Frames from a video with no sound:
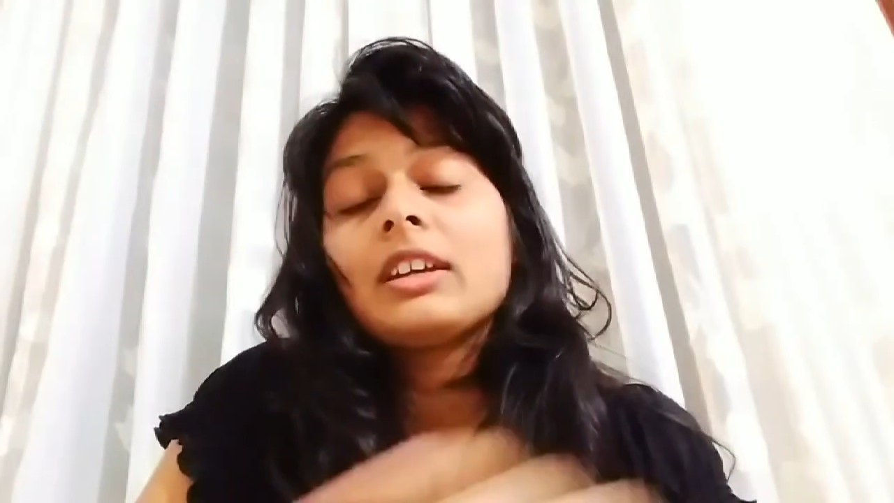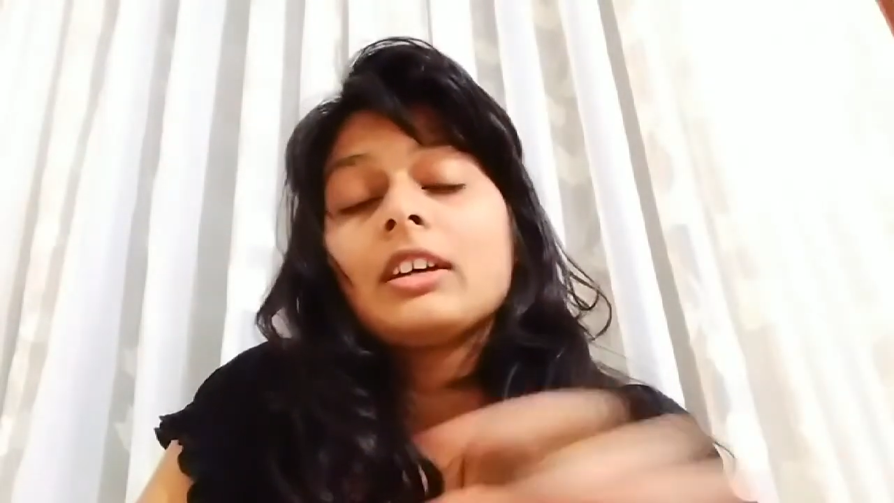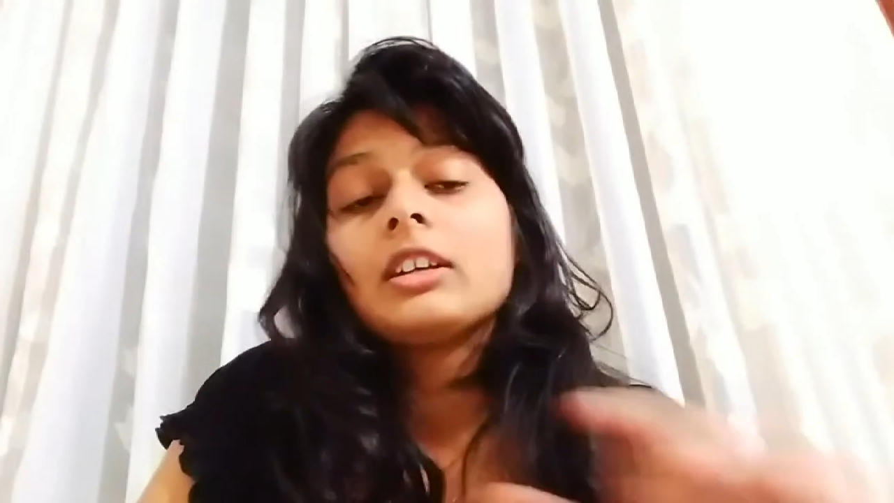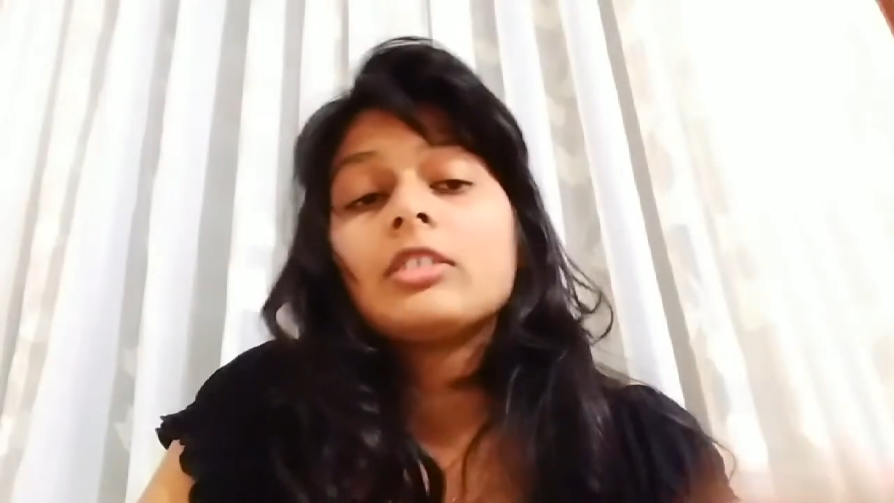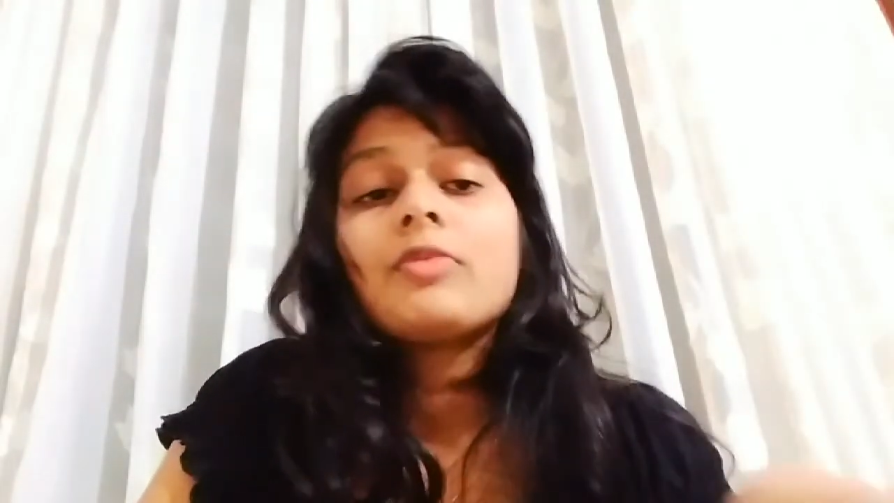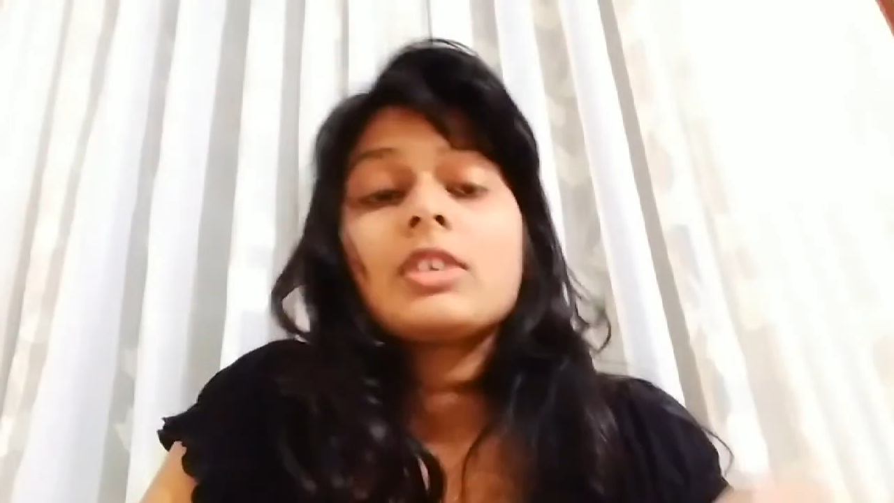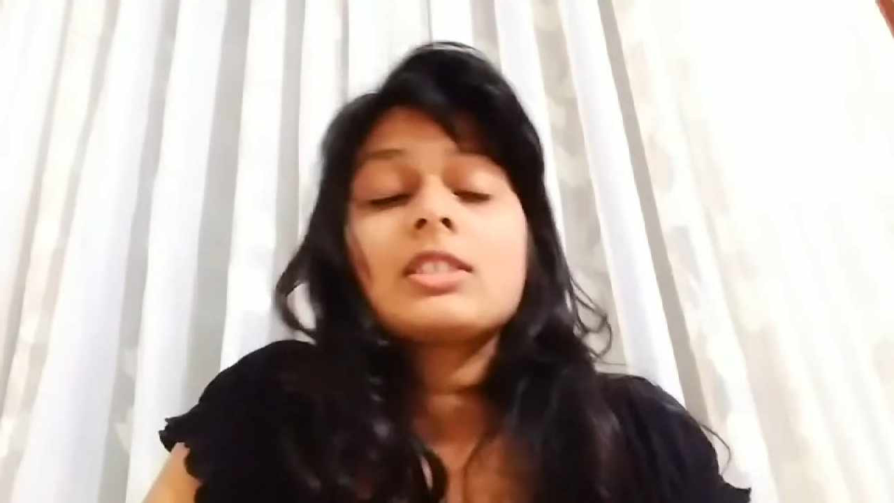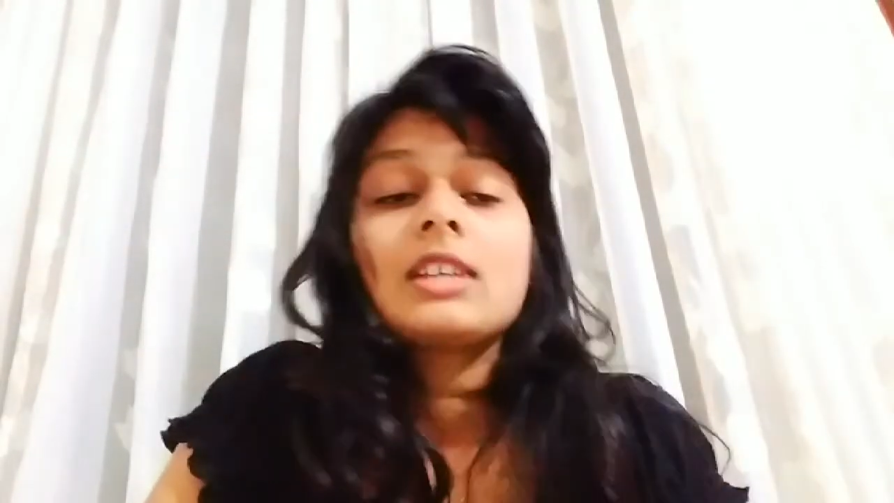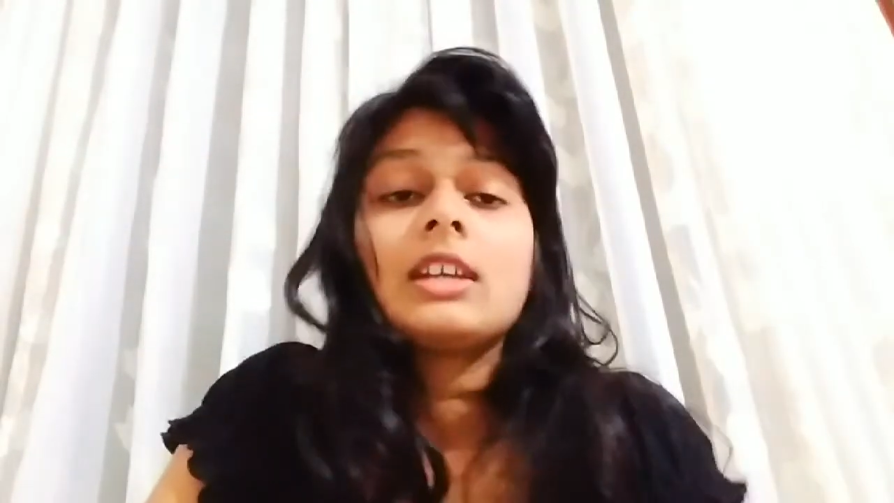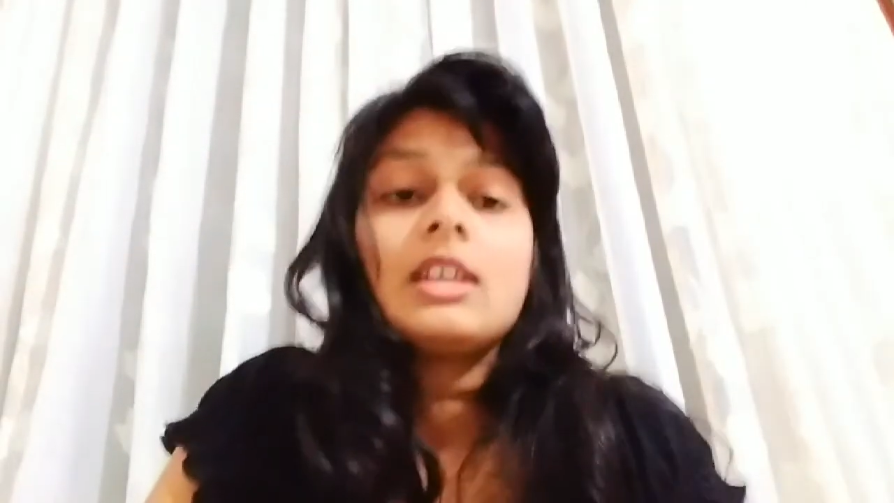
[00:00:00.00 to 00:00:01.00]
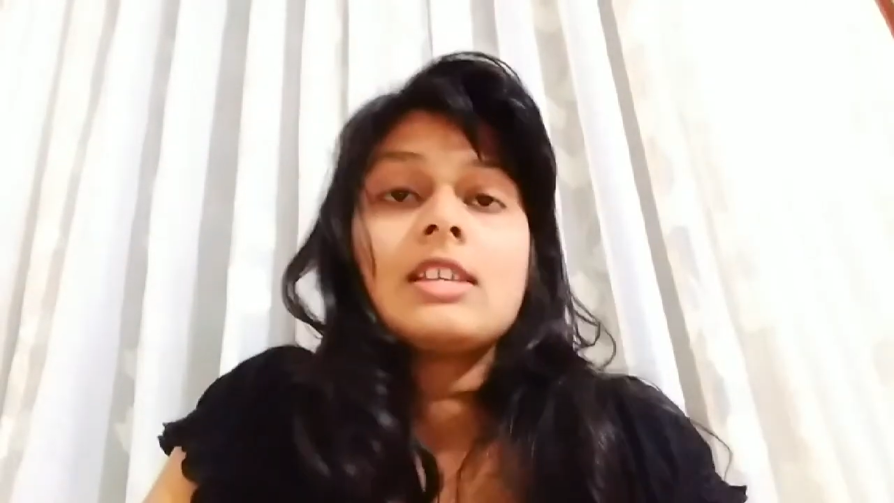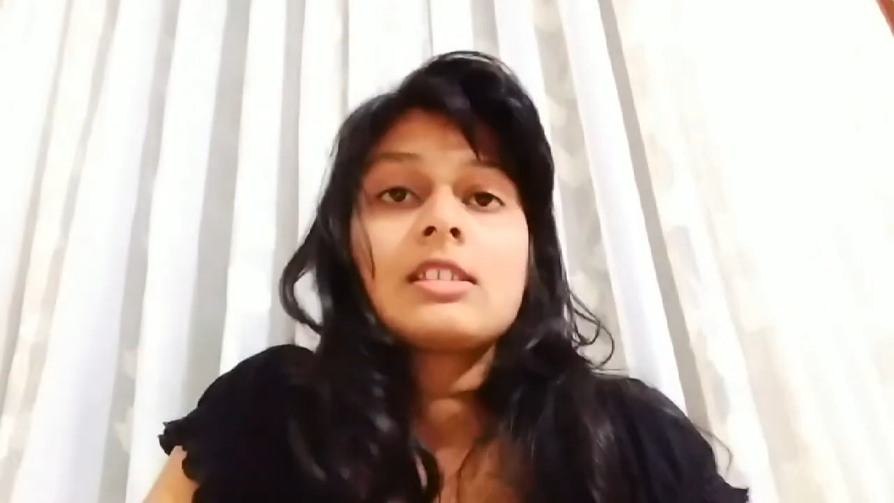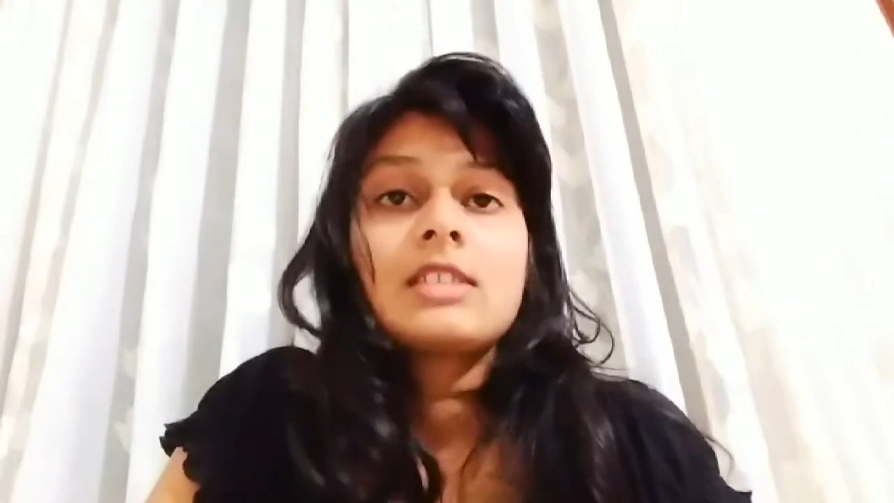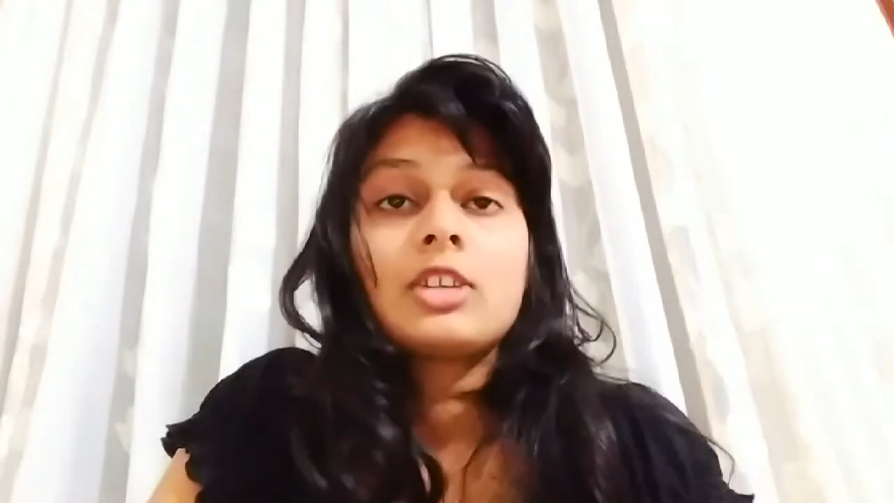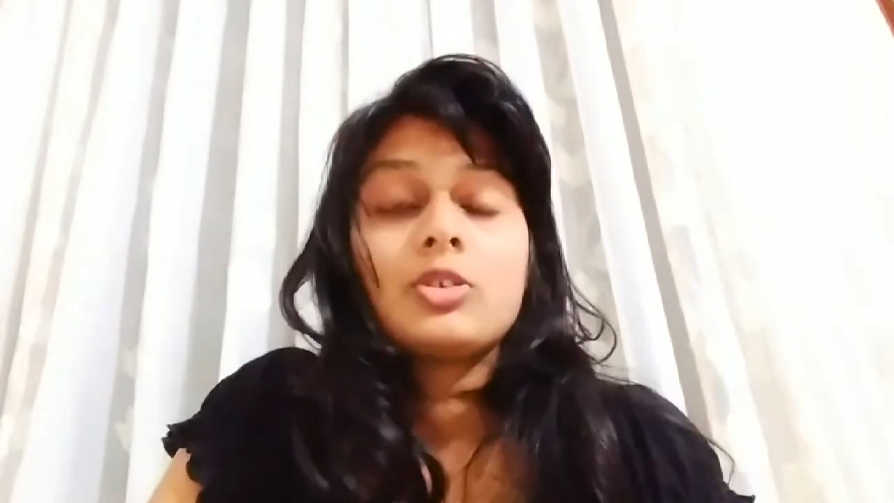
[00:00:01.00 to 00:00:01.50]
first thing is that you
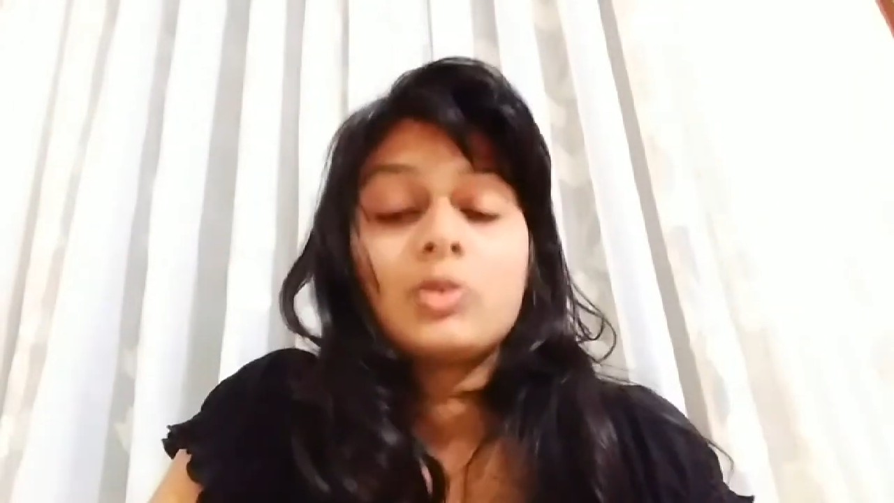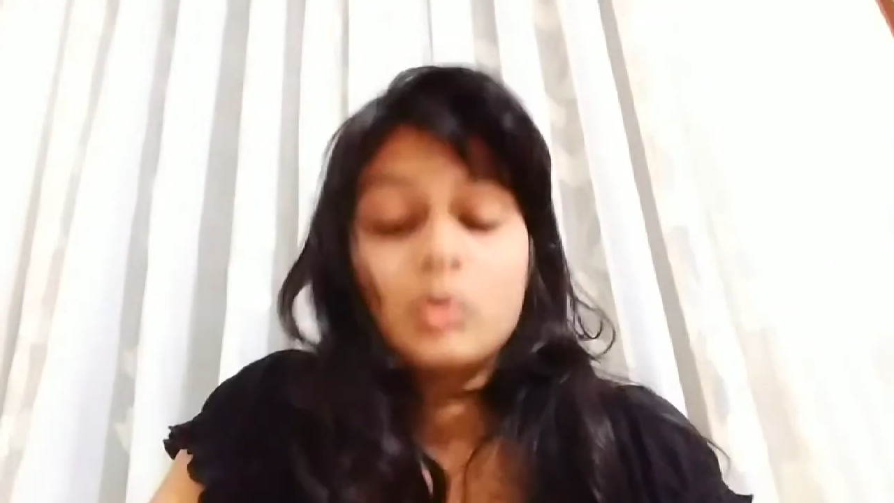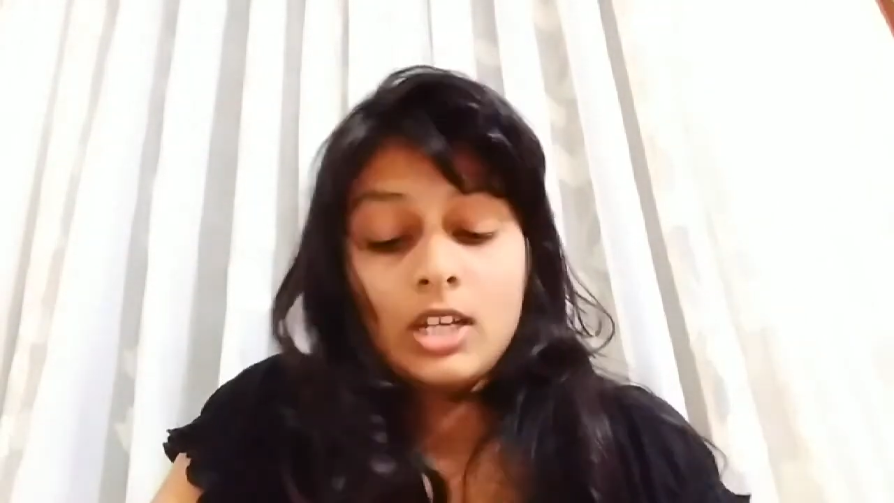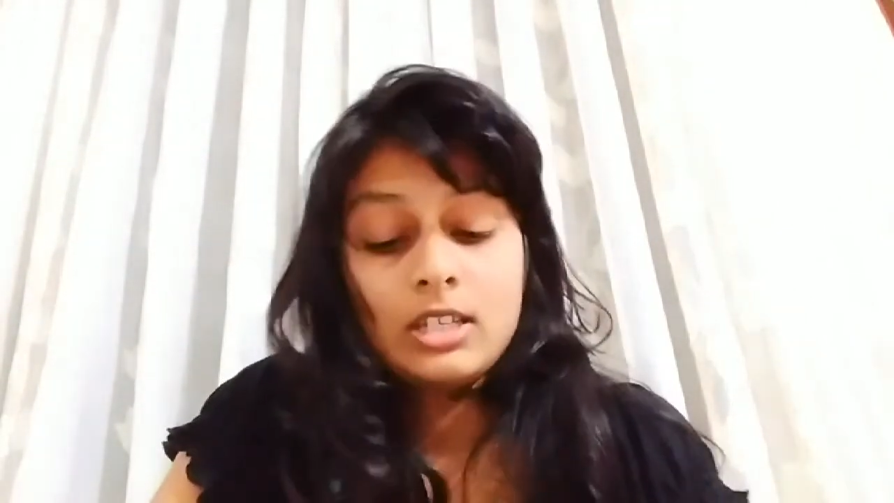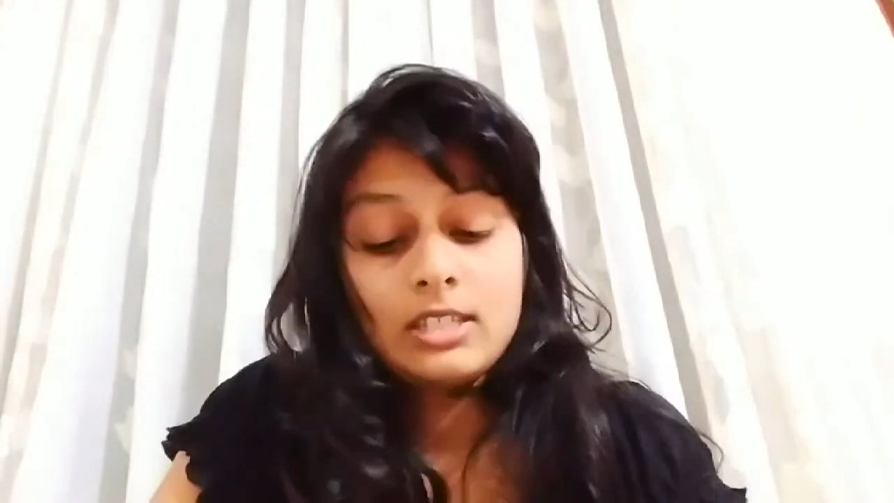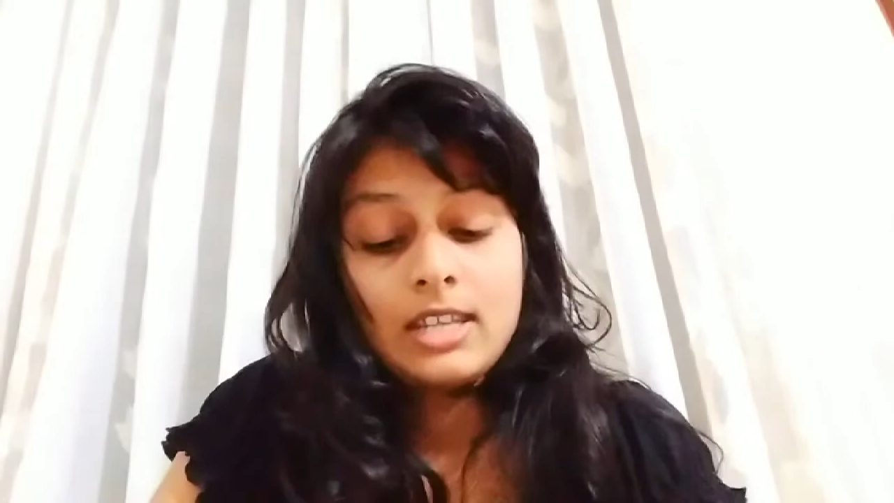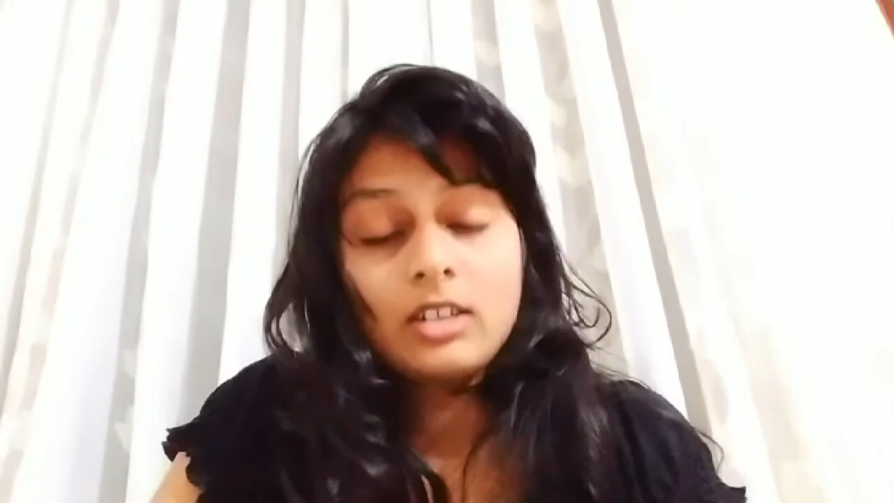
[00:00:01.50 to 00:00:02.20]
should understand grievance